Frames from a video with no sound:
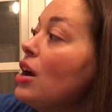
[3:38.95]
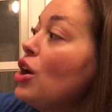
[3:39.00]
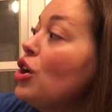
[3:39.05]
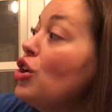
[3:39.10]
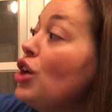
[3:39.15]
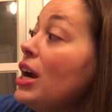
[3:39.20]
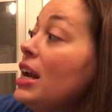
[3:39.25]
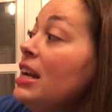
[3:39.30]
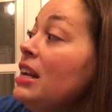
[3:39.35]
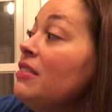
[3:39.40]

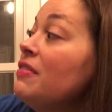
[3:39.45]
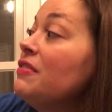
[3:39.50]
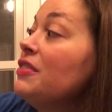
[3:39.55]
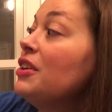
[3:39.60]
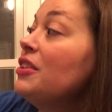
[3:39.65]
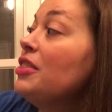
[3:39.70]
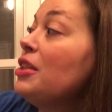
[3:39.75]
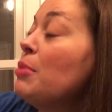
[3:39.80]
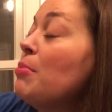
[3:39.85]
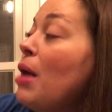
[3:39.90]
Granny
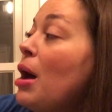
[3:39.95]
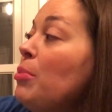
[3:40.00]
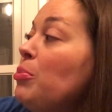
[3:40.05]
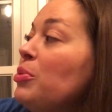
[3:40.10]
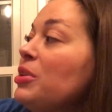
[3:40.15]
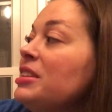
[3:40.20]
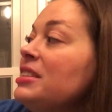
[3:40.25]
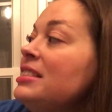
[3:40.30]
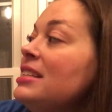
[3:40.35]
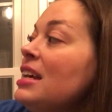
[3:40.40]
filled them up
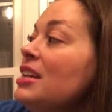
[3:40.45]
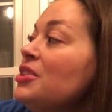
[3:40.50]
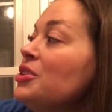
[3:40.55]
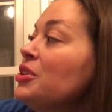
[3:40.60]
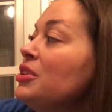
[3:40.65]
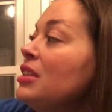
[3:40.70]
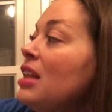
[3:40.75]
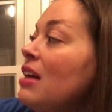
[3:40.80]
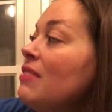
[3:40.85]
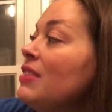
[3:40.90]
with
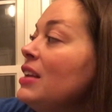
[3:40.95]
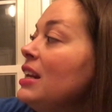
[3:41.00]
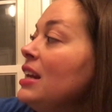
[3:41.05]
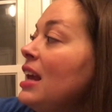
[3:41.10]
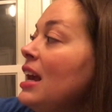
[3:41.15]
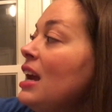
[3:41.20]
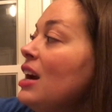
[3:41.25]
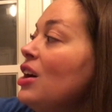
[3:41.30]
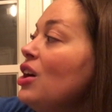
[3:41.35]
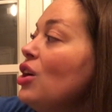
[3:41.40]
tender, loving
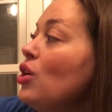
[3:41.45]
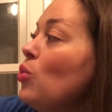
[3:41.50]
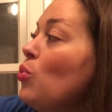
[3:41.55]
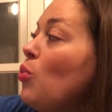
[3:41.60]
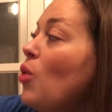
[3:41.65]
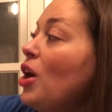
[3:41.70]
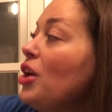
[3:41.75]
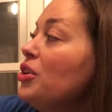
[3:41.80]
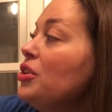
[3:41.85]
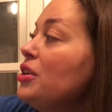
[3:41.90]
care,
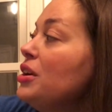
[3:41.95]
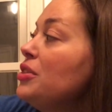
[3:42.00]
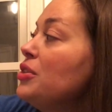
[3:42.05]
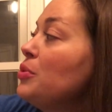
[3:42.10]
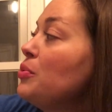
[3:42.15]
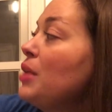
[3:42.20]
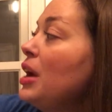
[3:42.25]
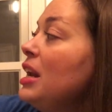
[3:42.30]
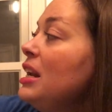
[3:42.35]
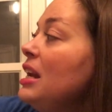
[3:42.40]
water in the
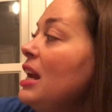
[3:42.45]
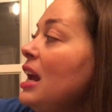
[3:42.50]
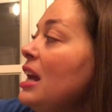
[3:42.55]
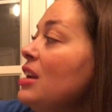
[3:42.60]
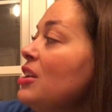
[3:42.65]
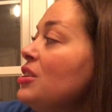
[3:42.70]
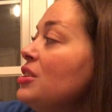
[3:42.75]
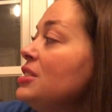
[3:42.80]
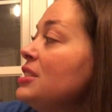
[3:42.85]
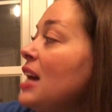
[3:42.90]

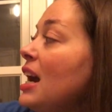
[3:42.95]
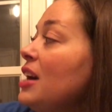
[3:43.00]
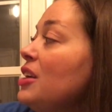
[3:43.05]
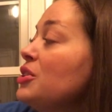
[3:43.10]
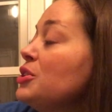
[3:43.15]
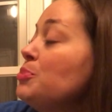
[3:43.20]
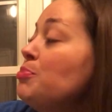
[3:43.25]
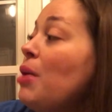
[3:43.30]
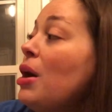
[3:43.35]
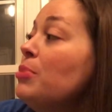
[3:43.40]
radiator,
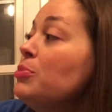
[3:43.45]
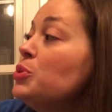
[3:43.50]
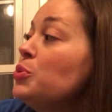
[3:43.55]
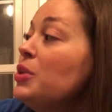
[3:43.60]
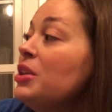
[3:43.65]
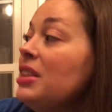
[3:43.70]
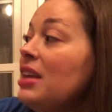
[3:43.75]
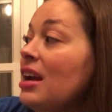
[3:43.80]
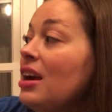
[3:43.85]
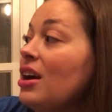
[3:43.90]
tires pumped
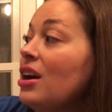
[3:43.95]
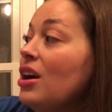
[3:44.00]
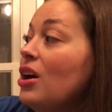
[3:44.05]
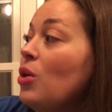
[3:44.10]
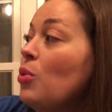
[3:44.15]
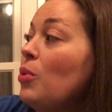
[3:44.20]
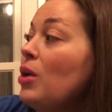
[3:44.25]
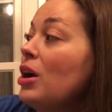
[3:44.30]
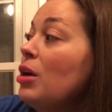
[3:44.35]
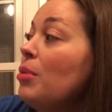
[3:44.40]
with air.
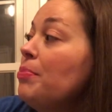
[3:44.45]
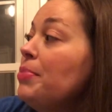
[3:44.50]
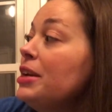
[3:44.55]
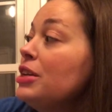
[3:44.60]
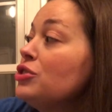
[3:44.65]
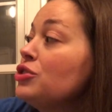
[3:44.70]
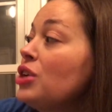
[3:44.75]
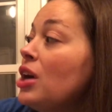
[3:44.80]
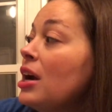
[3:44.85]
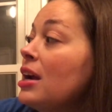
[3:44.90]
While
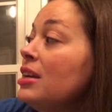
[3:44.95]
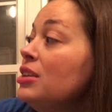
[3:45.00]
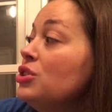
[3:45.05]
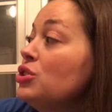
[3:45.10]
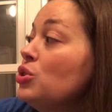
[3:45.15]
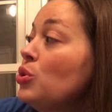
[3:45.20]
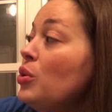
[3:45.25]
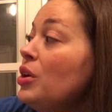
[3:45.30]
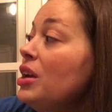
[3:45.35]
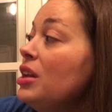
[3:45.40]
Big Truck
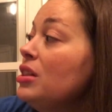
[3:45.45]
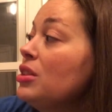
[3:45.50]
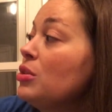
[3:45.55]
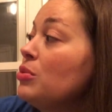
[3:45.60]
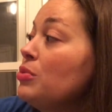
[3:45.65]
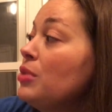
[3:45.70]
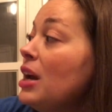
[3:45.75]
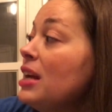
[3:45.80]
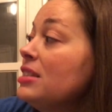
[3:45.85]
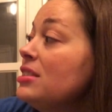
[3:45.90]
enjoyed the
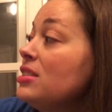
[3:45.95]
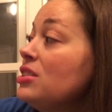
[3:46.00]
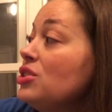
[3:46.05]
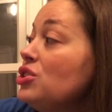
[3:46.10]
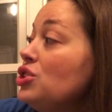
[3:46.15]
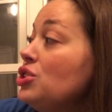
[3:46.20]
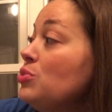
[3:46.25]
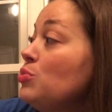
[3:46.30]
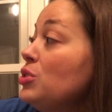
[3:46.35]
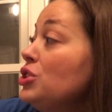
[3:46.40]

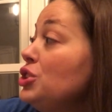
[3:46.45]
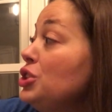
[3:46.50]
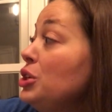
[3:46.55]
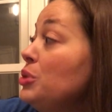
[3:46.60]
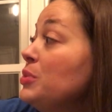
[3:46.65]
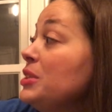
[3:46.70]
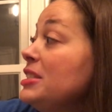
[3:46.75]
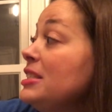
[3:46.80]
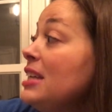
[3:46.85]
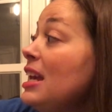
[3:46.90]
rest she
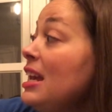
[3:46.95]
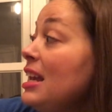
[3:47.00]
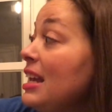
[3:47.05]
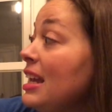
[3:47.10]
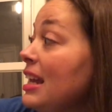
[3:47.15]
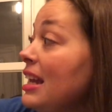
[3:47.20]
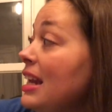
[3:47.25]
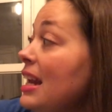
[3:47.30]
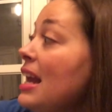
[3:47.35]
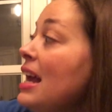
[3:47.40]
was
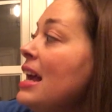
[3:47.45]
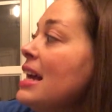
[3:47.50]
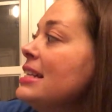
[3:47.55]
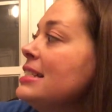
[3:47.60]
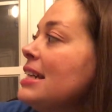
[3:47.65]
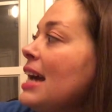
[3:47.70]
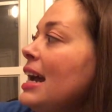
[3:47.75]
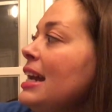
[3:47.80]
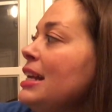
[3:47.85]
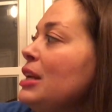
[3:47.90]
taking,
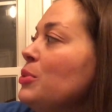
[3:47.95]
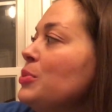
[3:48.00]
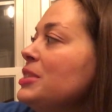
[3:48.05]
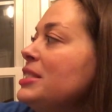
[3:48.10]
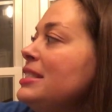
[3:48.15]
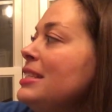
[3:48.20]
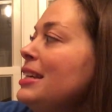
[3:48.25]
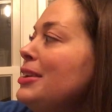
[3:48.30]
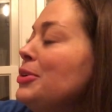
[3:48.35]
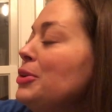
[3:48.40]
Tiny was
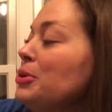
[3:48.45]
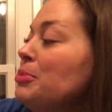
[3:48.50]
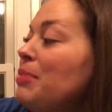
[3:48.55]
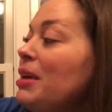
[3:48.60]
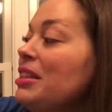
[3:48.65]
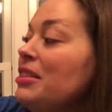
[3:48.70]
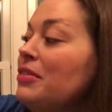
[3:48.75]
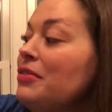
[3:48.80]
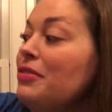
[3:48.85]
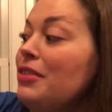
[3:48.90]
tickled
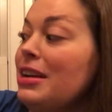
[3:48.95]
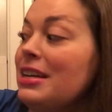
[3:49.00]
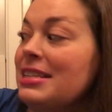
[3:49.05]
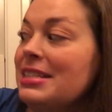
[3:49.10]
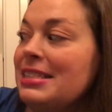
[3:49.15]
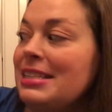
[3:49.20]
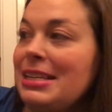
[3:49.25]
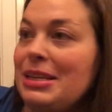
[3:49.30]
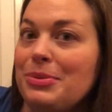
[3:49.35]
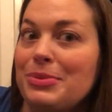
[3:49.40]
by the
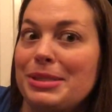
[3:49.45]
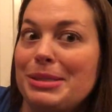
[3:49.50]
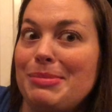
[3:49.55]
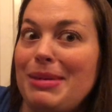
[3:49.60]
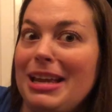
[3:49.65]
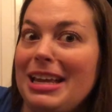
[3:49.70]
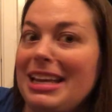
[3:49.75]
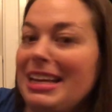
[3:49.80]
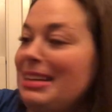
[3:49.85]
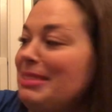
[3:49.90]
friend he was
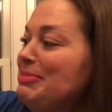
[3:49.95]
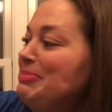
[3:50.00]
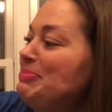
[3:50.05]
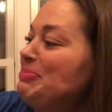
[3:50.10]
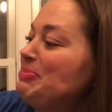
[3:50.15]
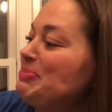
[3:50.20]
making.